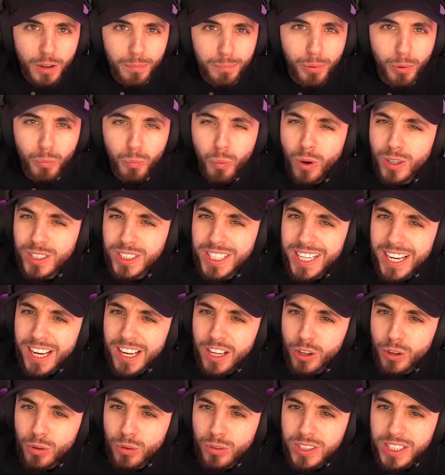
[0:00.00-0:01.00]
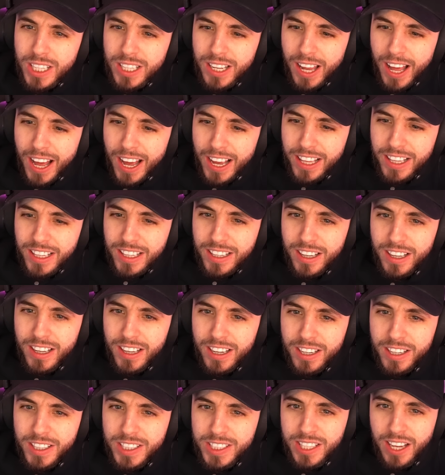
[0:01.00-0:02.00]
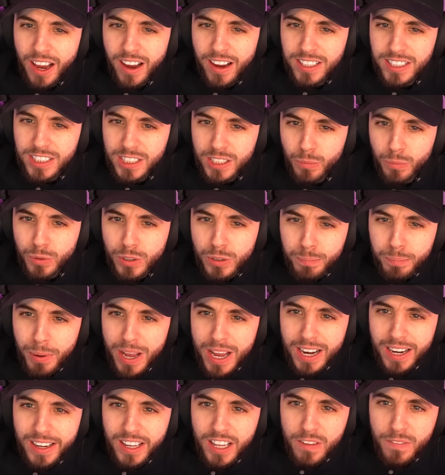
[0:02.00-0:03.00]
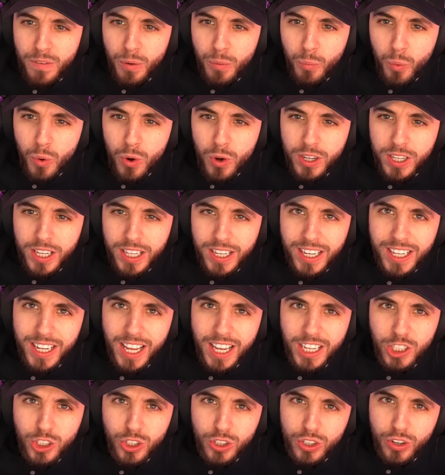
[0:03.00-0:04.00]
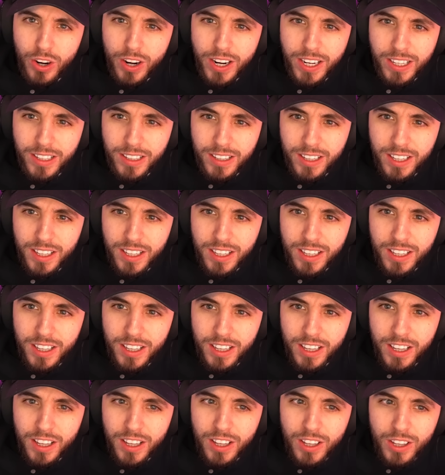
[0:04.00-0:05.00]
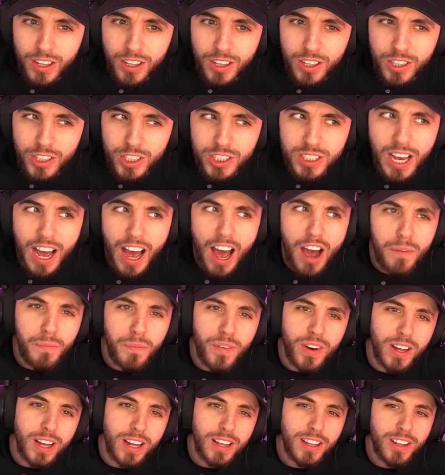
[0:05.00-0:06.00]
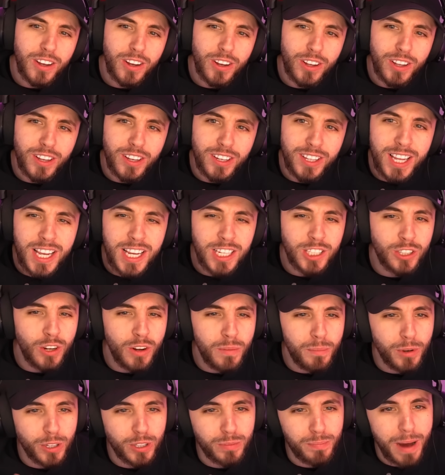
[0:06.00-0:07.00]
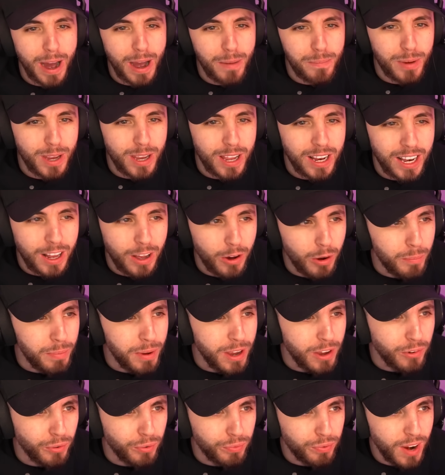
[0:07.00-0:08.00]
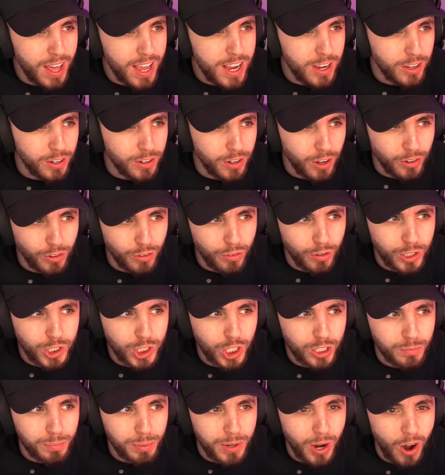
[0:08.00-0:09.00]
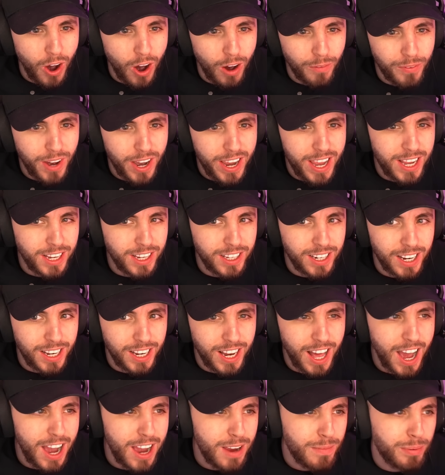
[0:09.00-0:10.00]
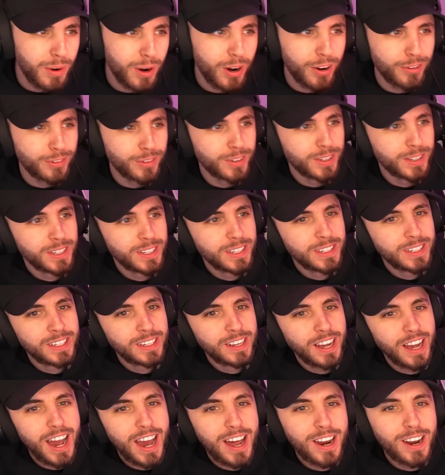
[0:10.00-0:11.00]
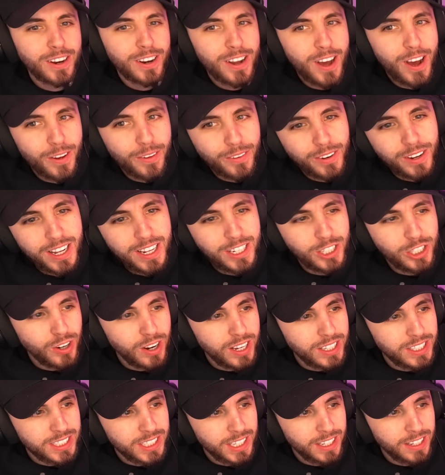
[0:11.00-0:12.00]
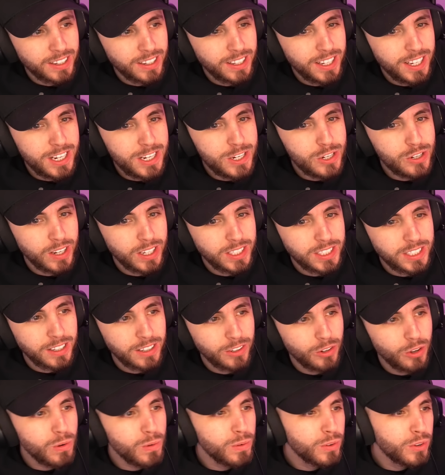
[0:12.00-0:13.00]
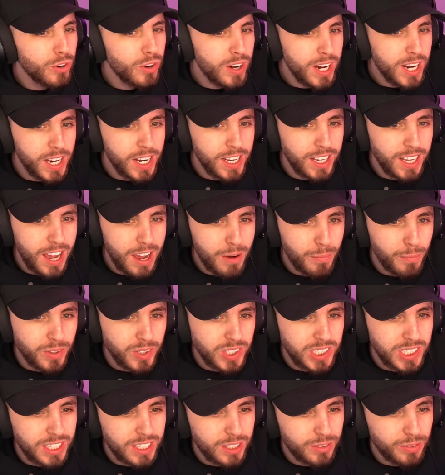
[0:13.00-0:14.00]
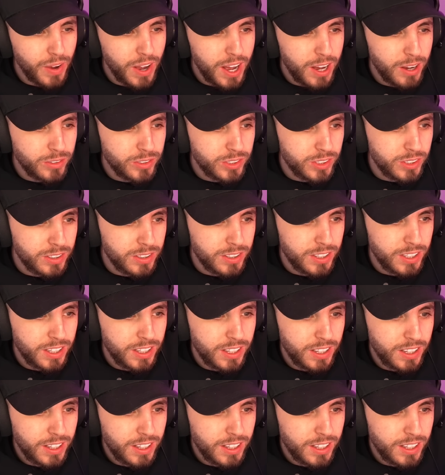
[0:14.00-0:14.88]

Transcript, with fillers: but wasn't he using, like, tanks that was barely even working against Ukraine? So I've, these numbers might be a little bit inflated on Russia's behalf. I ain't gonna lie, bro. I don't know. Interesting. Interesting. North Korea again with 6,000.